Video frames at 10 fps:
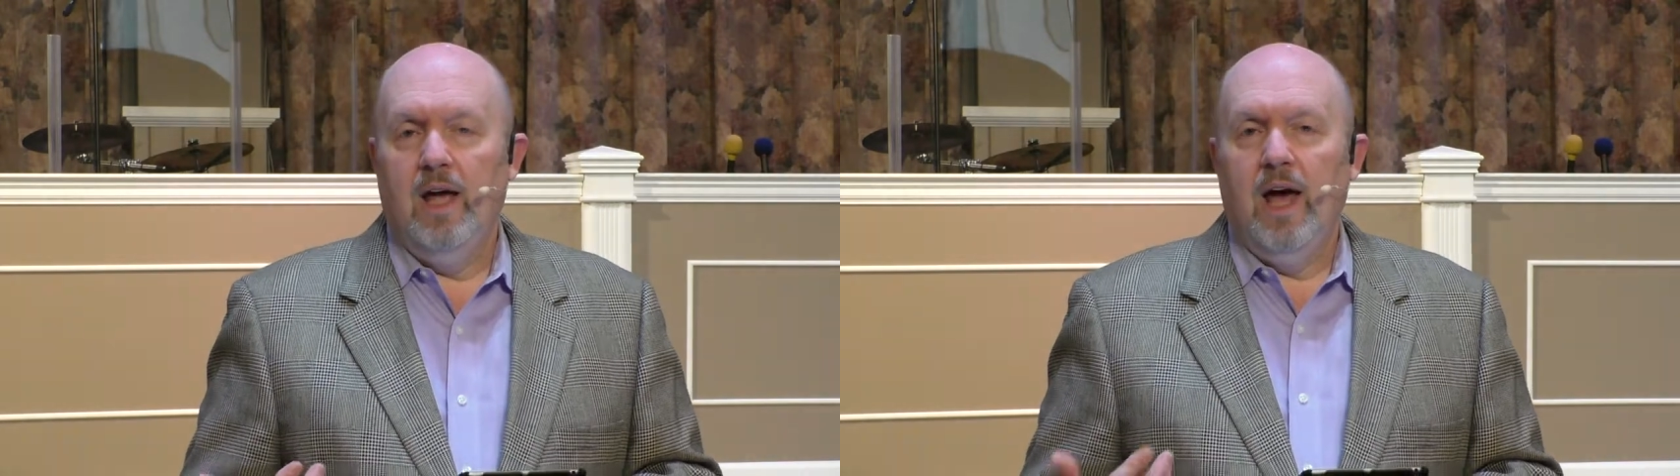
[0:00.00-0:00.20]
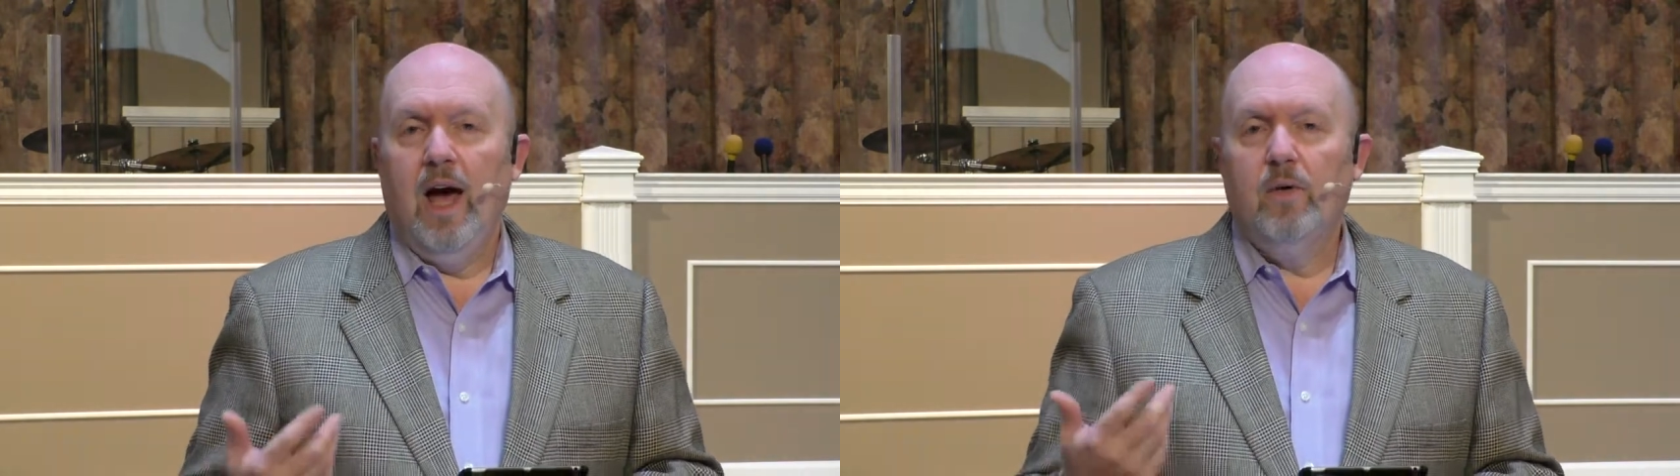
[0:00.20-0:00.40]

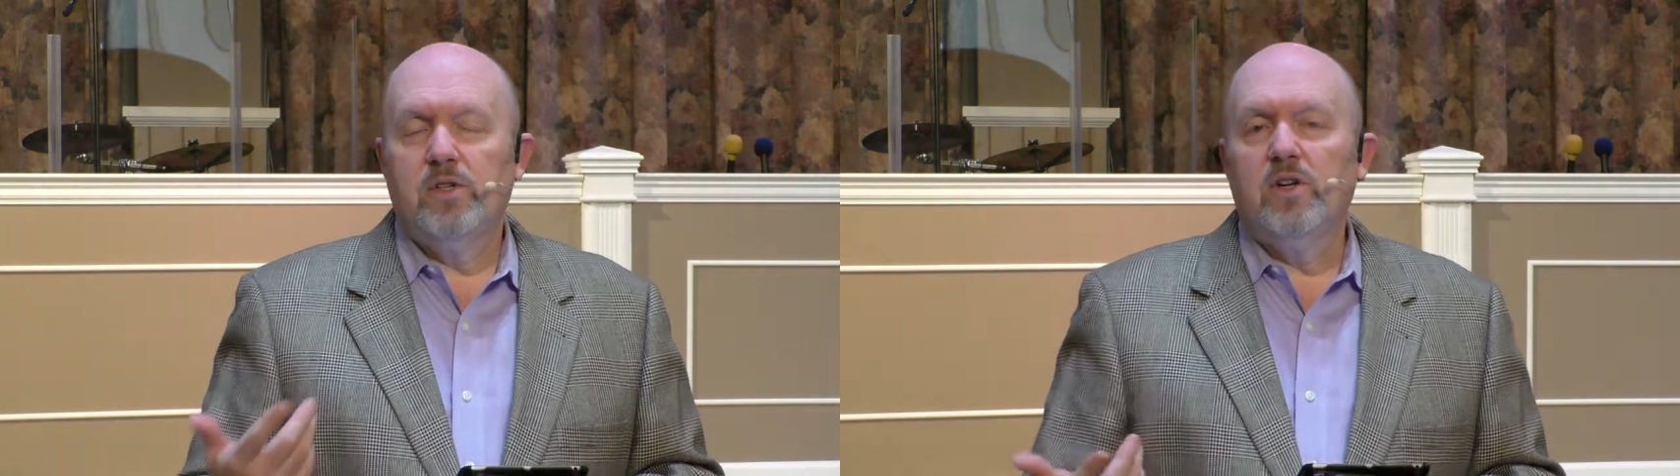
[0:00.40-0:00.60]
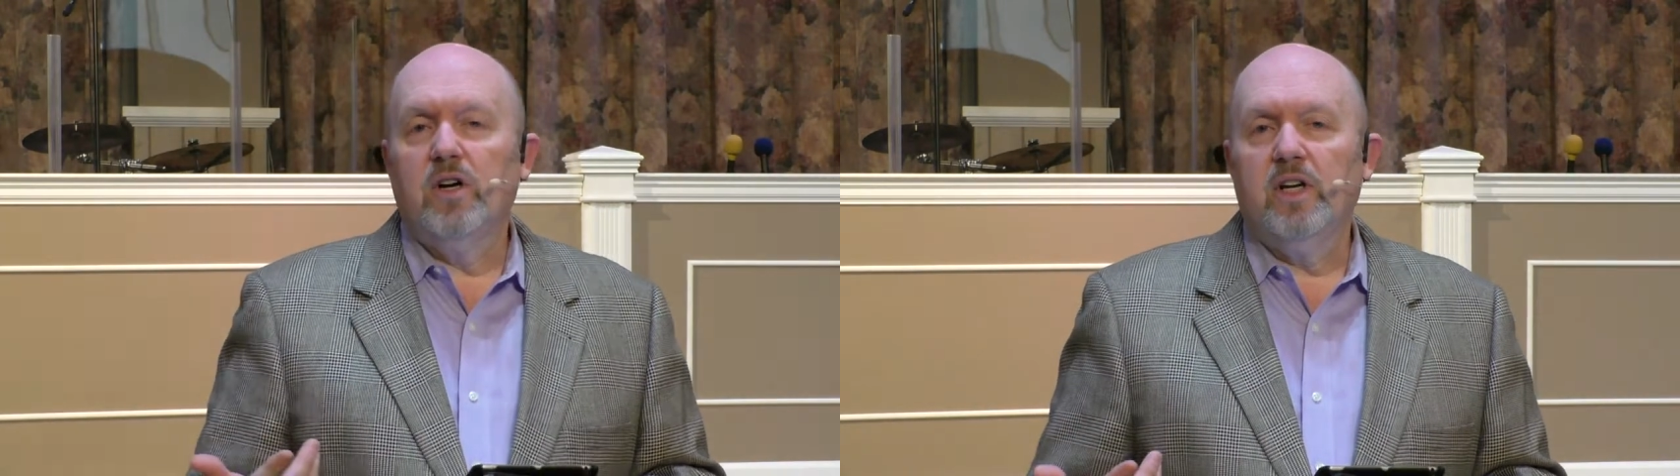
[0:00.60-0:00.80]
I
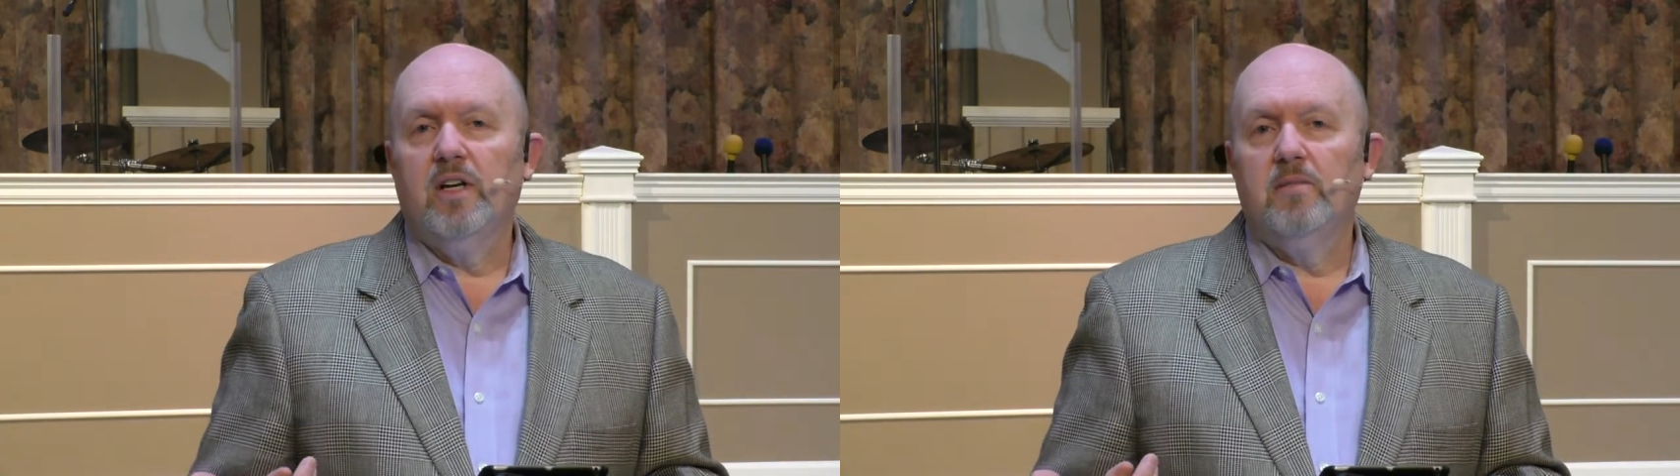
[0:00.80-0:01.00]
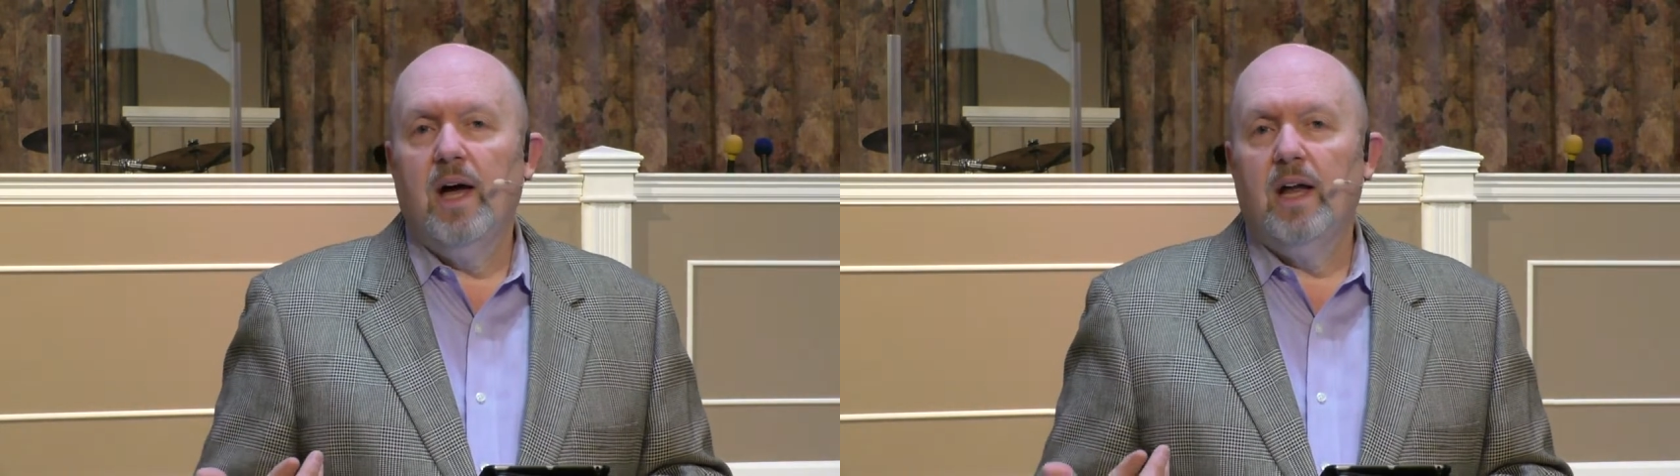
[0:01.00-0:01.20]
was
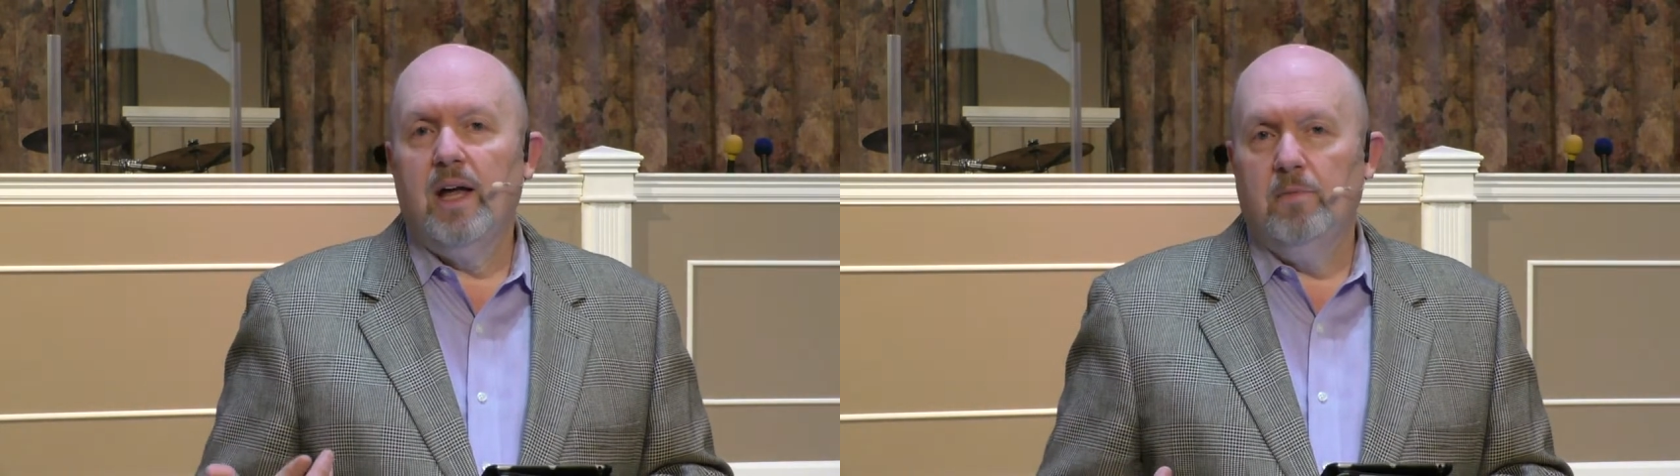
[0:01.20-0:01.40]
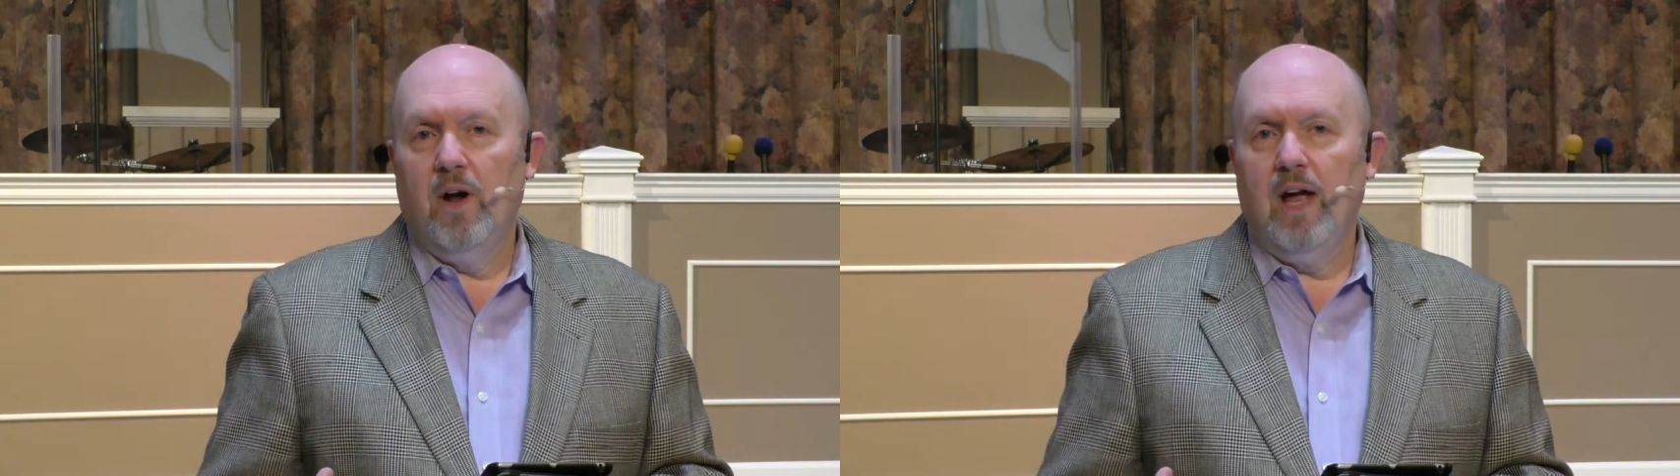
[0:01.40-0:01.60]
talking about
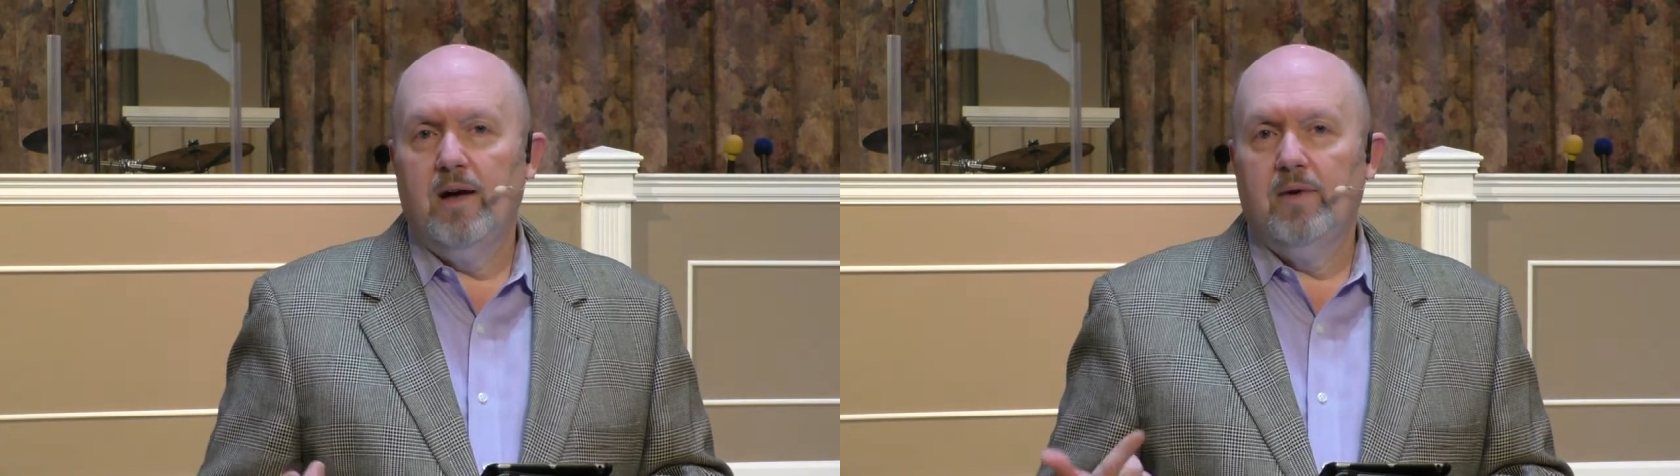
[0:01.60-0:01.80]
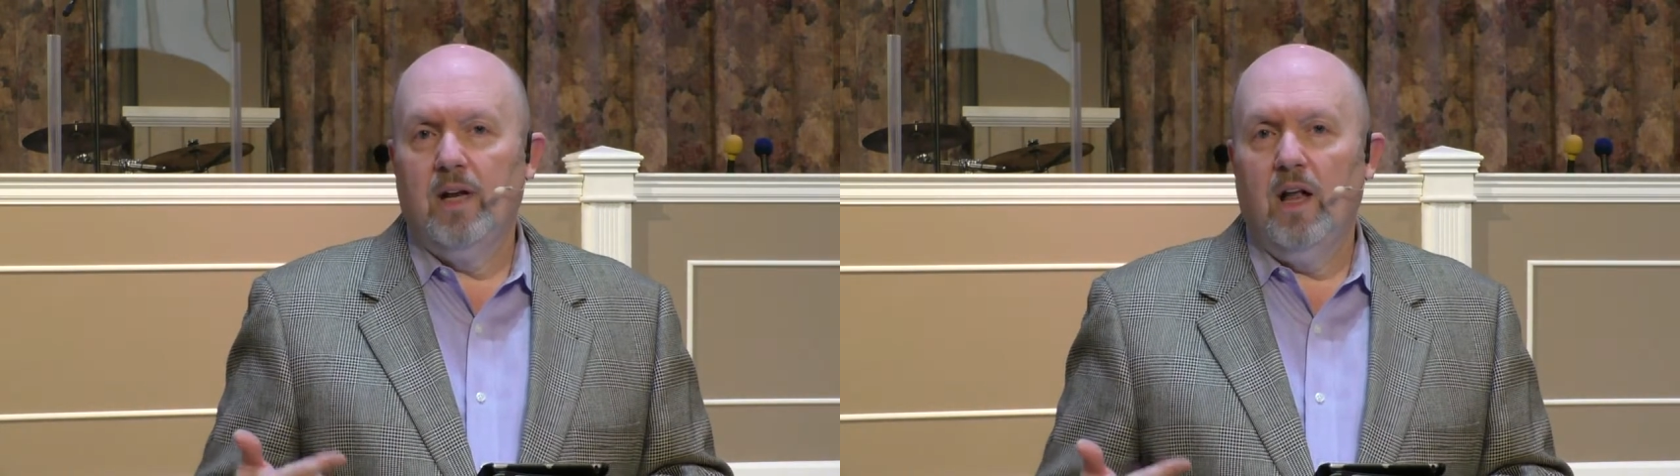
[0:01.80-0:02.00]
Abraham and